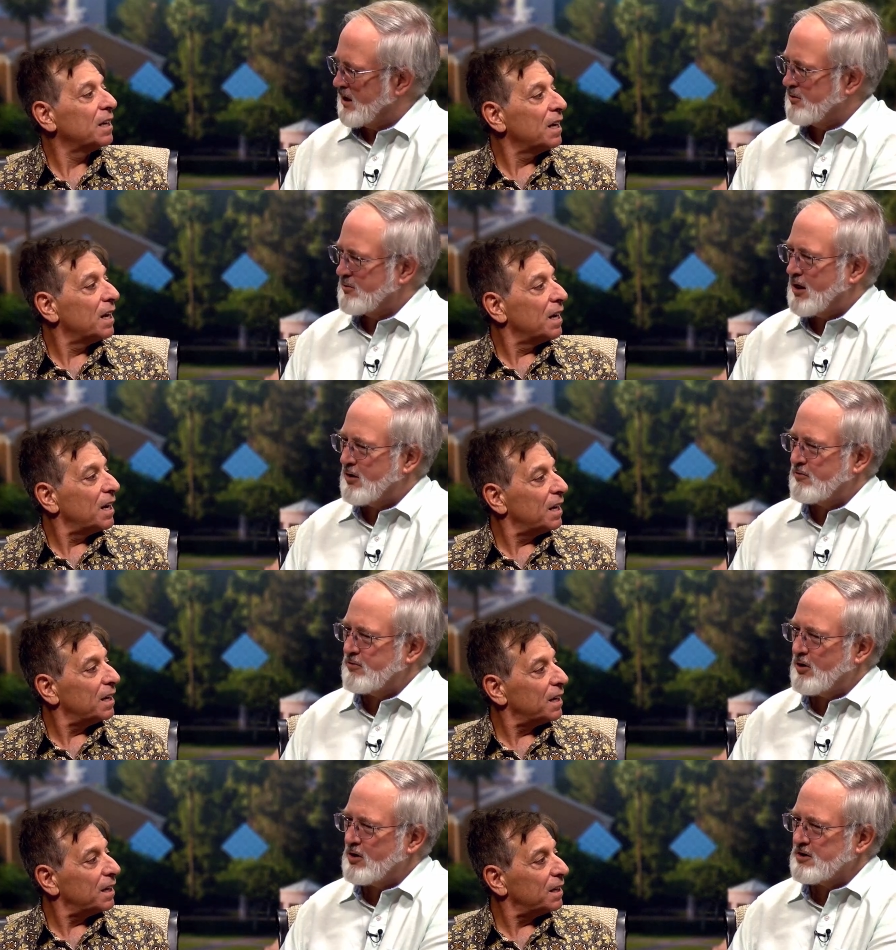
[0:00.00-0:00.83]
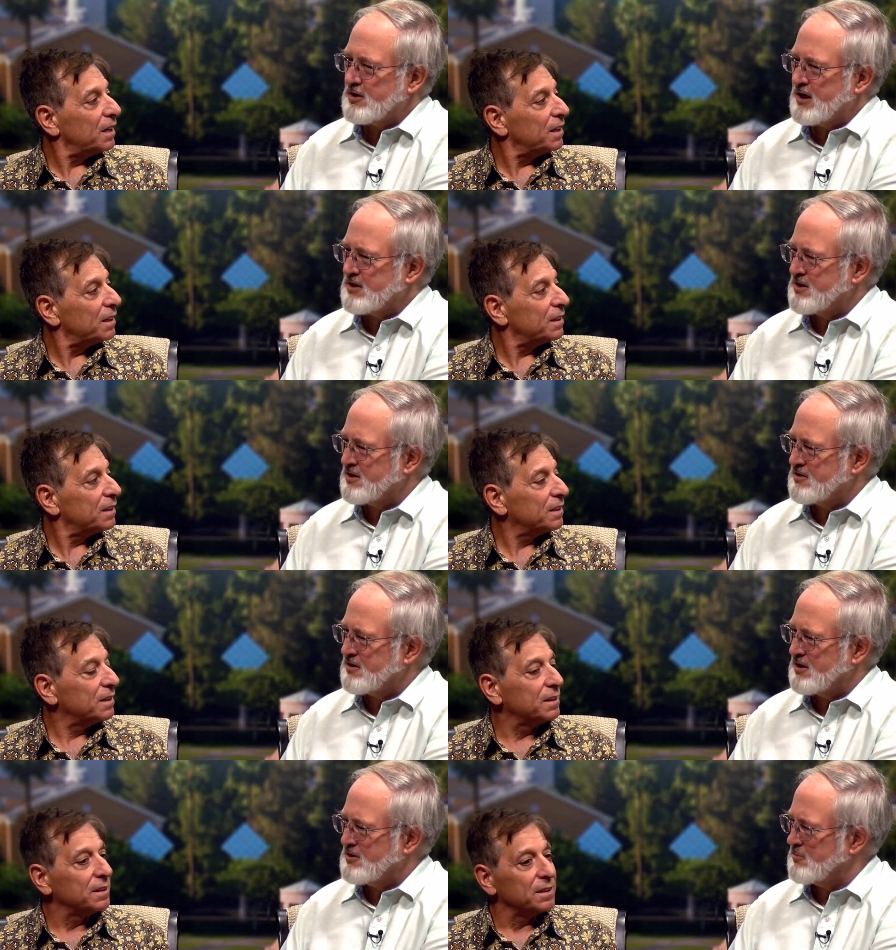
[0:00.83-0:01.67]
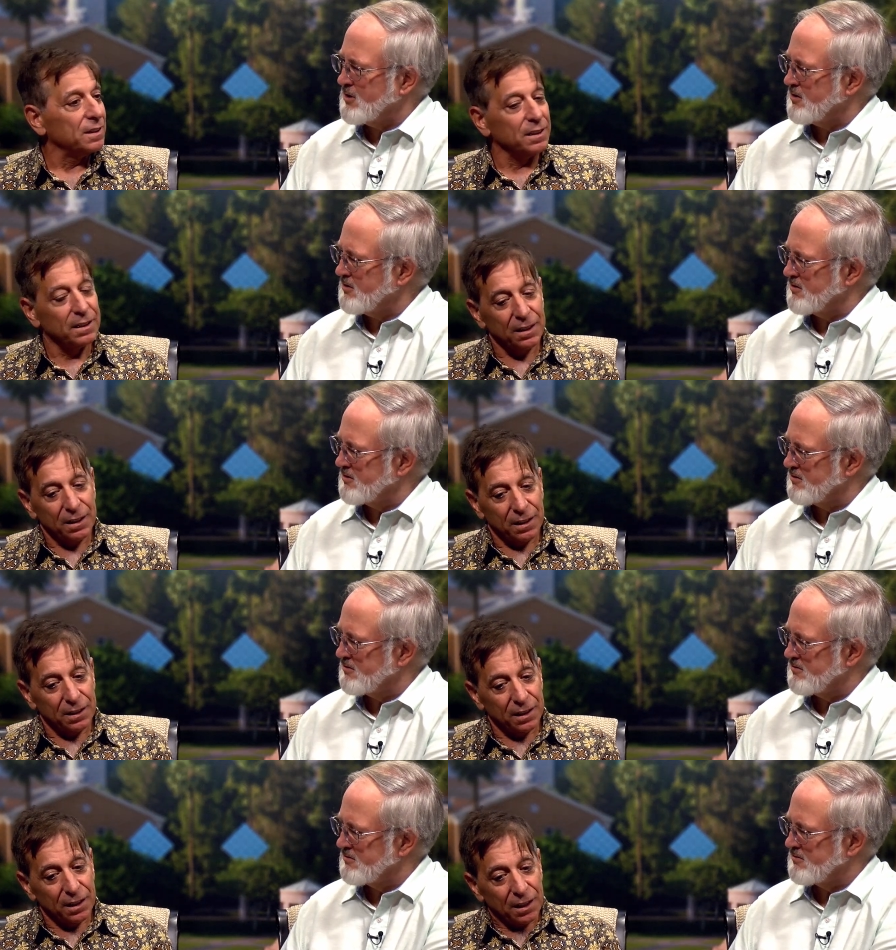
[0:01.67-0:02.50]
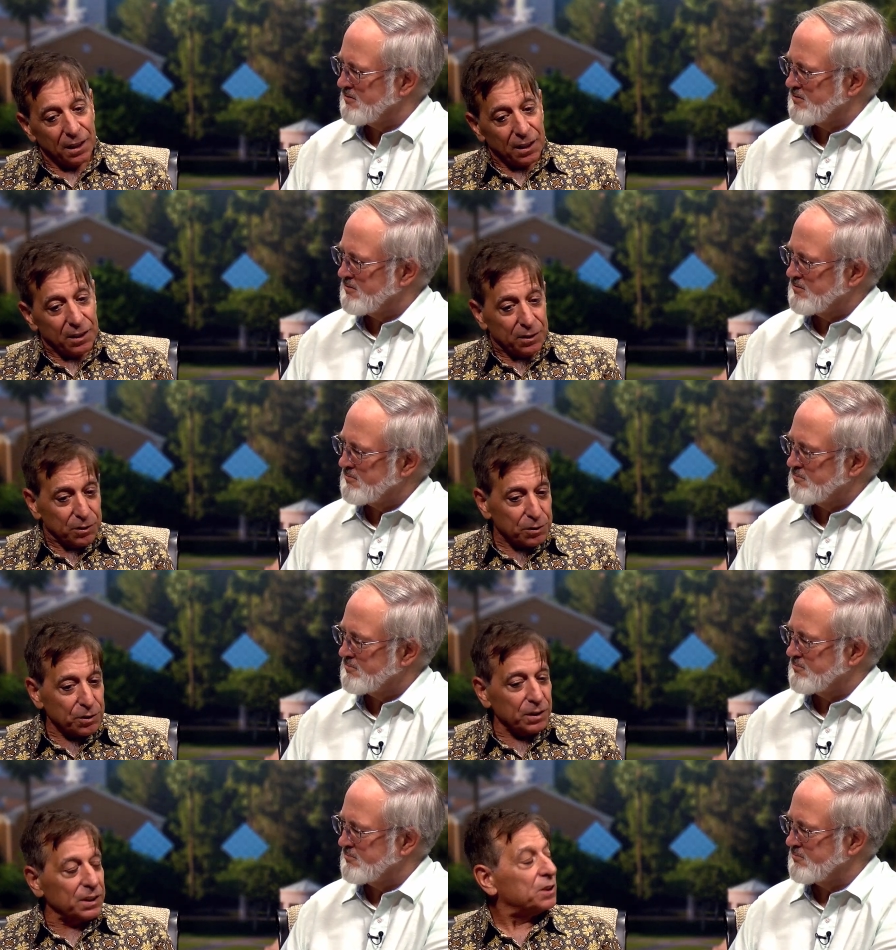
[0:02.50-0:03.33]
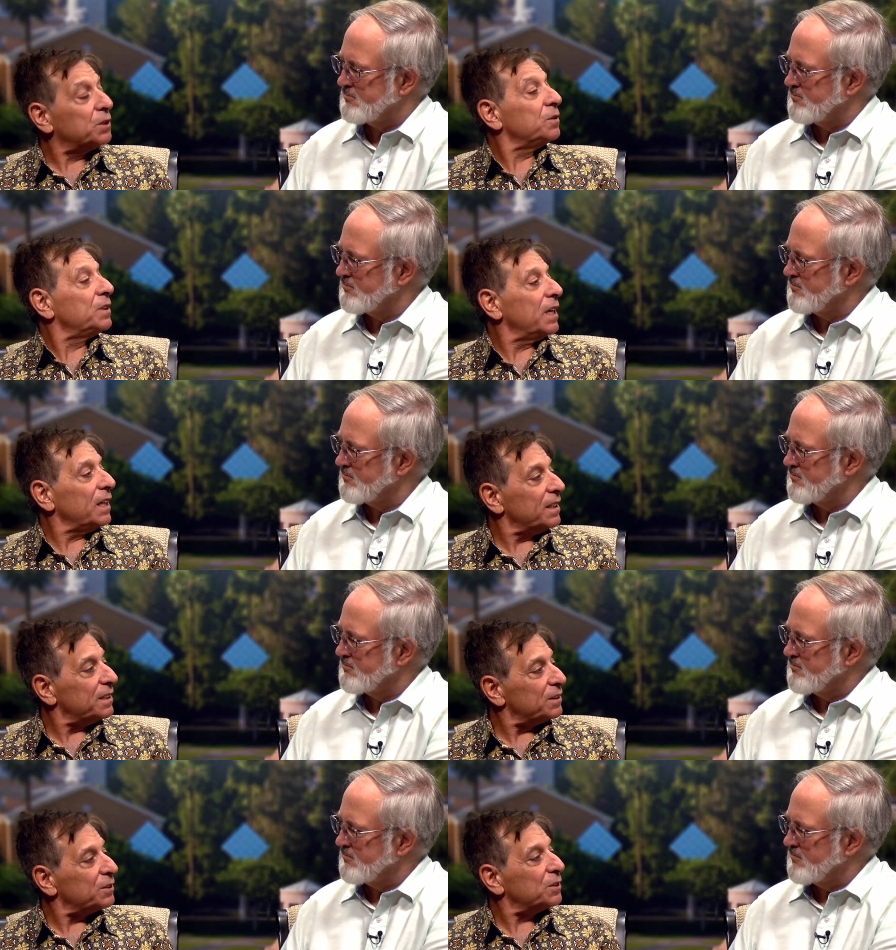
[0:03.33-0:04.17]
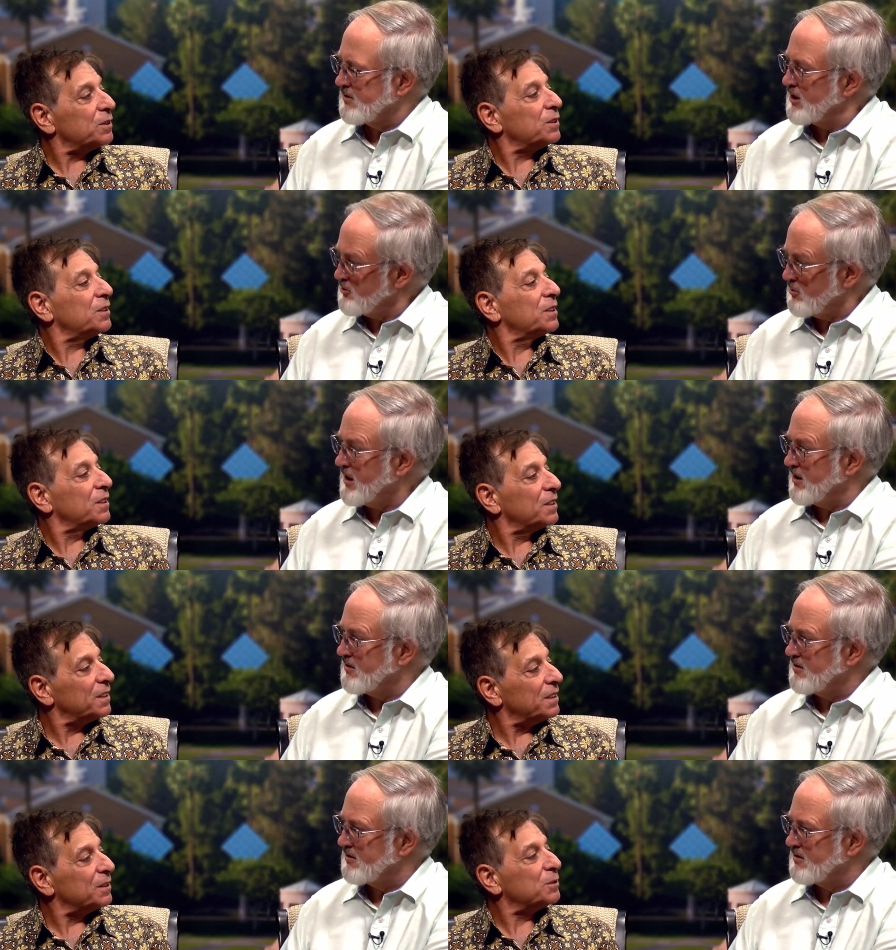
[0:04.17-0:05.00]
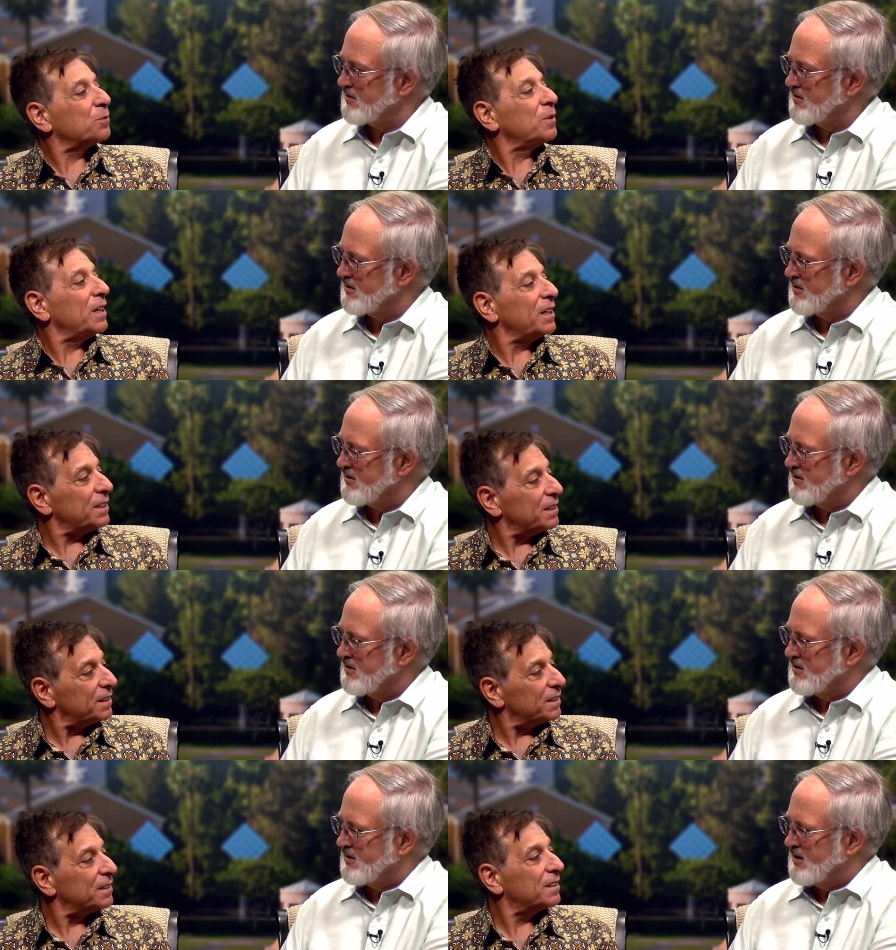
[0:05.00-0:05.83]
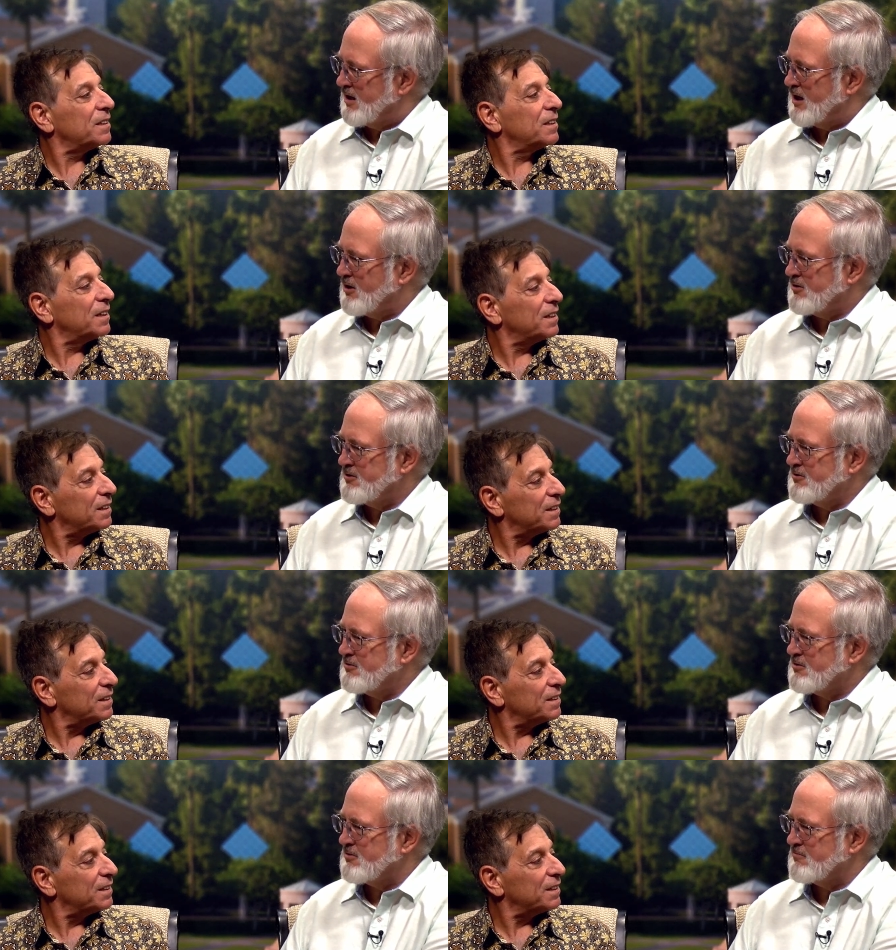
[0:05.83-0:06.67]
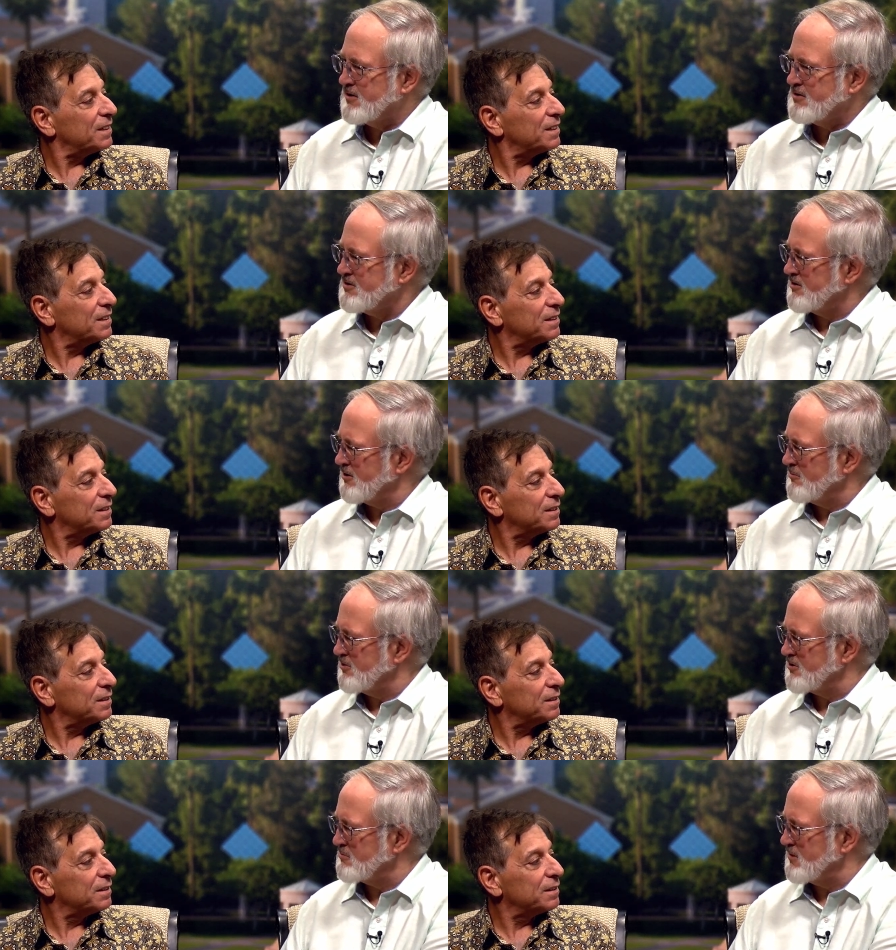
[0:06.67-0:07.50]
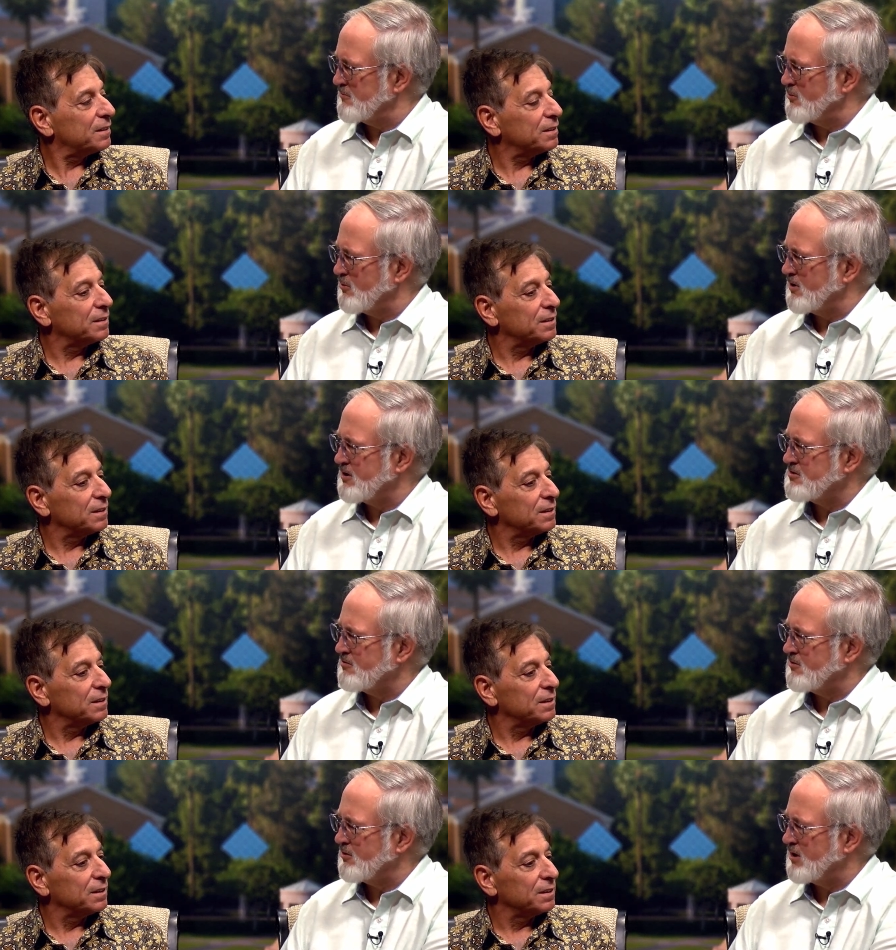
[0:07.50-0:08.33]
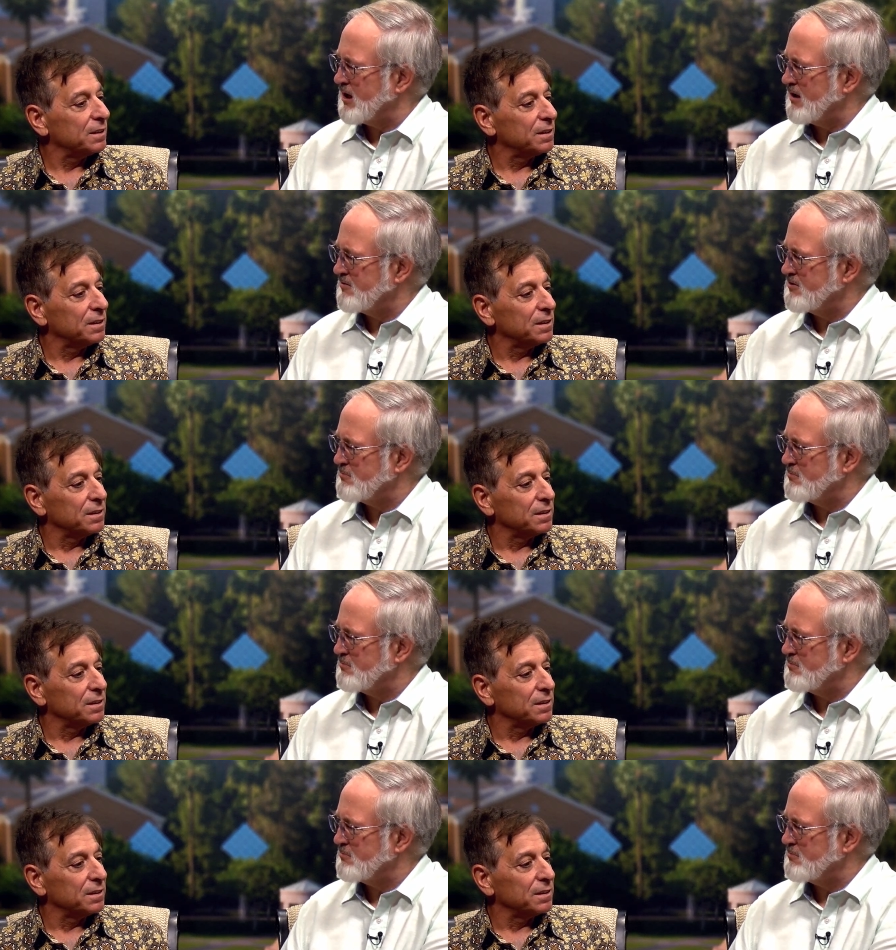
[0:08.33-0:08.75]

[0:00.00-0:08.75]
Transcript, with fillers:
Speaker 1: how, how long did that take to get them there?
Speaker 2: Usually two days. Each way? Each way. How did you convince
Speaker 1: them to spend four days of their lives